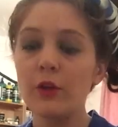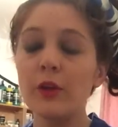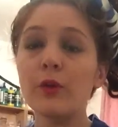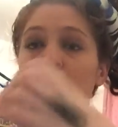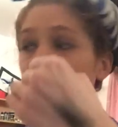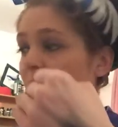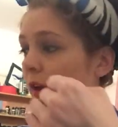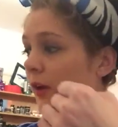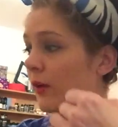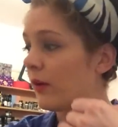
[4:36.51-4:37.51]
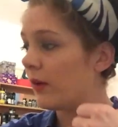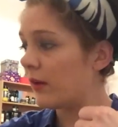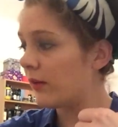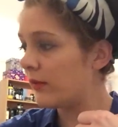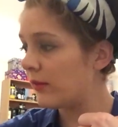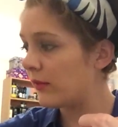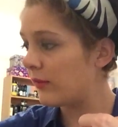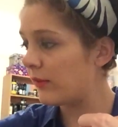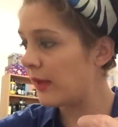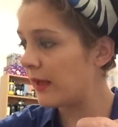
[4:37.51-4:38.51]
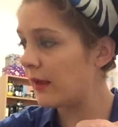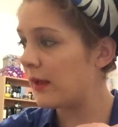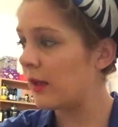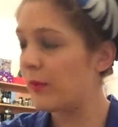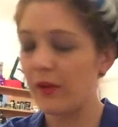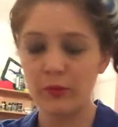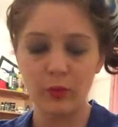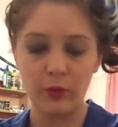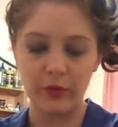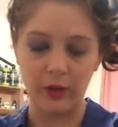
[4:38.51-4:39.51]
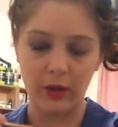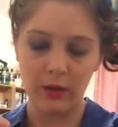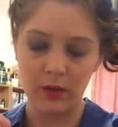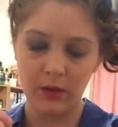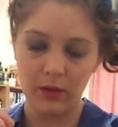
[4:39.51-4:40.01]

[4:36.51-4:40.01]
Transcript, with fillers: You can also take a little bit of water